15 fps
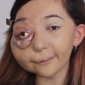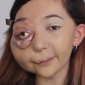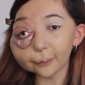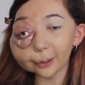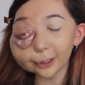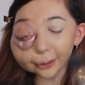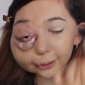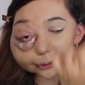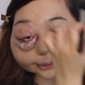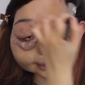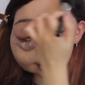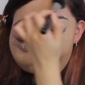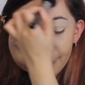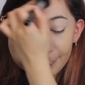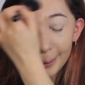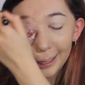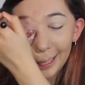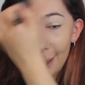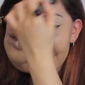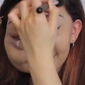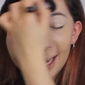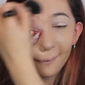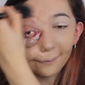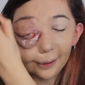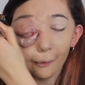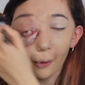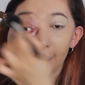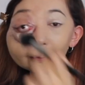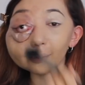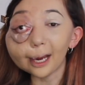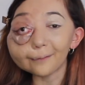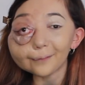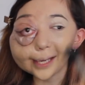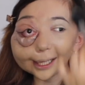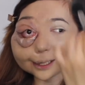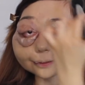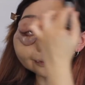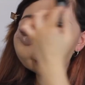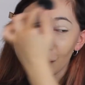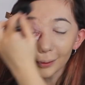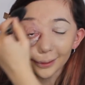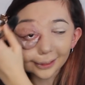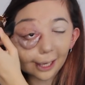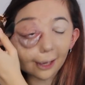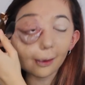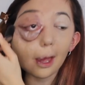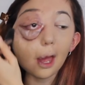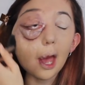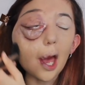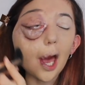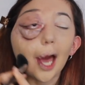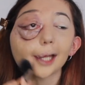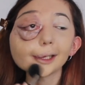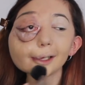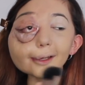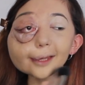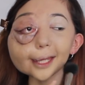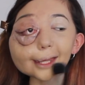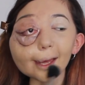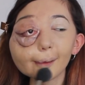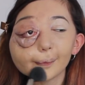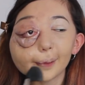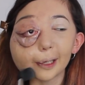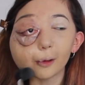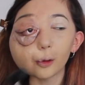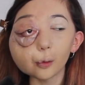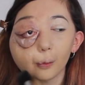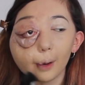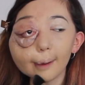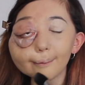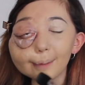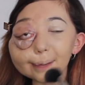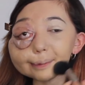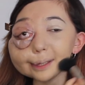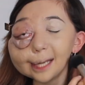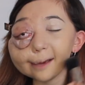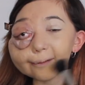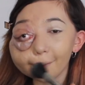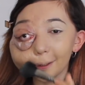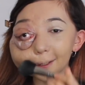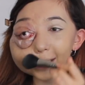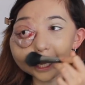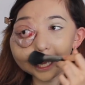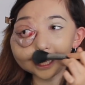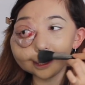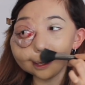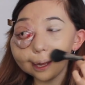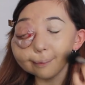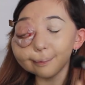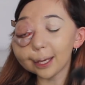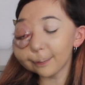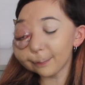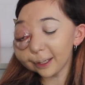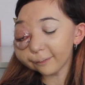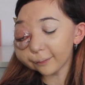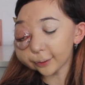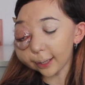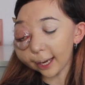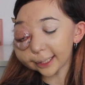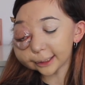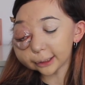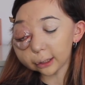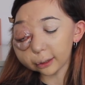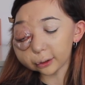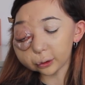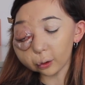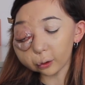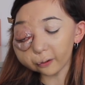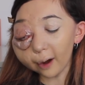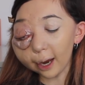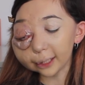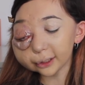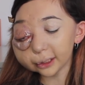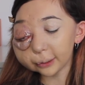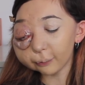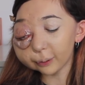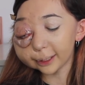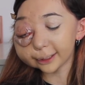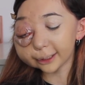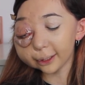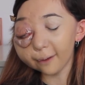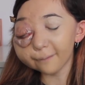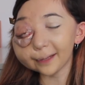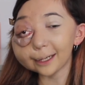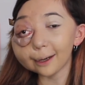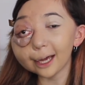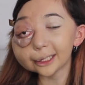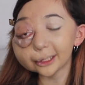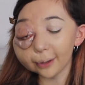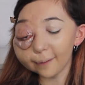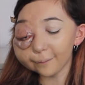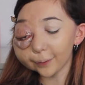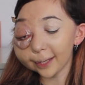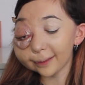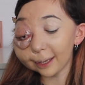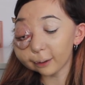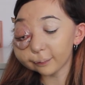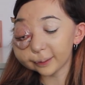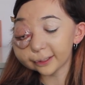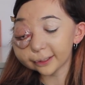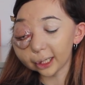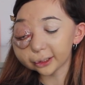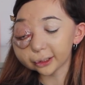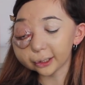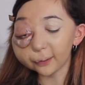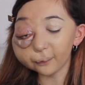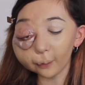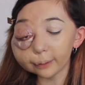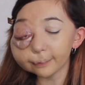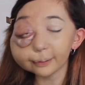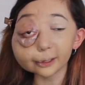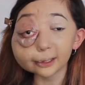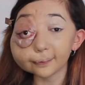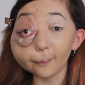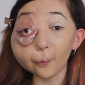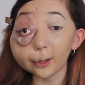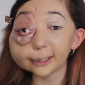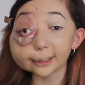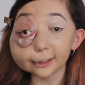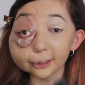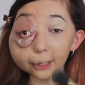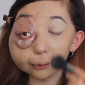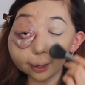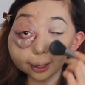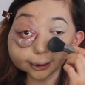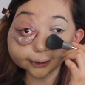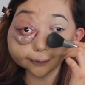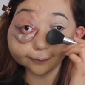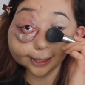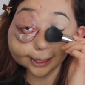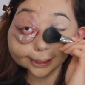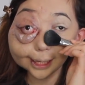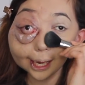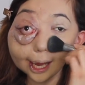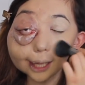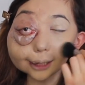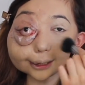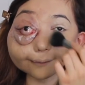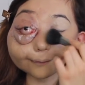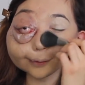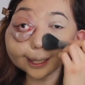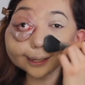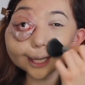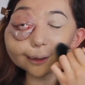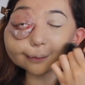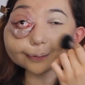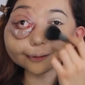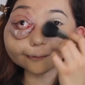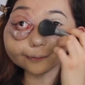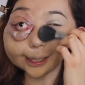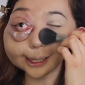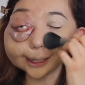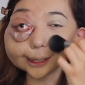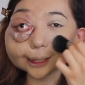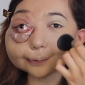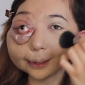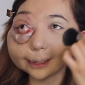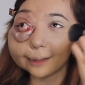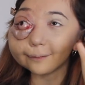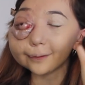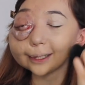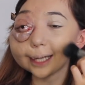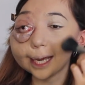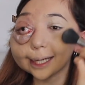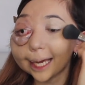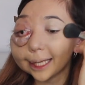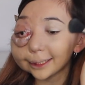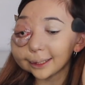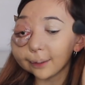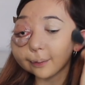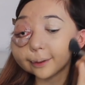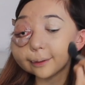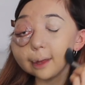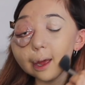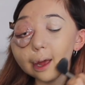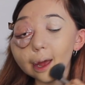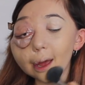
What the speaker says: everyone should be allowed to have their own private inner thoughts. So I do think that would be a cool one. Maybe like for a day. Maybe if you liked your crush and you wanted to know if they liked you, I feel like that would be such a good one because boys are so hard to read. So I feel like that would be a really good one if you like had someone